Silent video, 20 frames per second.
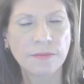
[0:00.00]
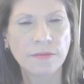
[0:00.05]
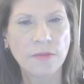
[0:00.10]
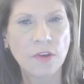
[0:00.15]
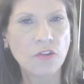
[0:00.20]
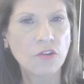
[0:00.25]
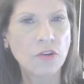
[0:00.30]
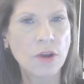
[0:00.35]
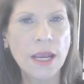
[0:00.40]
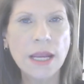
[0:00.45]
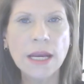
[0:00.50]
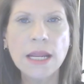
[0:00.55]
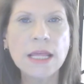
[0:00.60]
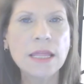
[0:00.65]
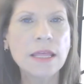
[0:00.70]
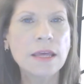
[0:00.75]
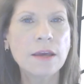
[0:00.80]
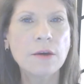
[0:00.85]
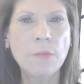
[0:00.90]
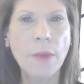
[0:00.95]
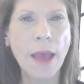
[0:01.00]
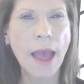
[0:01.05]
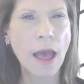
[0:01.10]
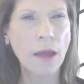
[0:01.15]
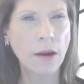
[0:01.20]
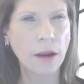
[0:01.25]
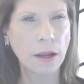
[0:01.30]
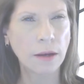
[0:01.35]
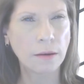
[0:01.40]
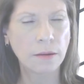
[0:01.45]
Is there anything
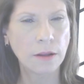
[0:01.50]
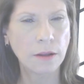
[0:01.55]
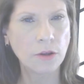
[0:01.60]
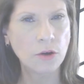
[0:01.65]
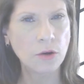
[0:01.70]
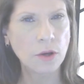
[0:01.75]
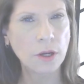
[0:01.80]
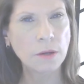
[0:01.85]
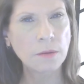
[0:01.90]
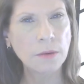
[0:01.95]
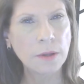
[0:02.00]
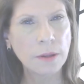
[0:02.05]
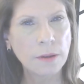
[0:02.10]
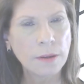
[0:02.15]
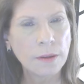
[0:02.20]
about it that you can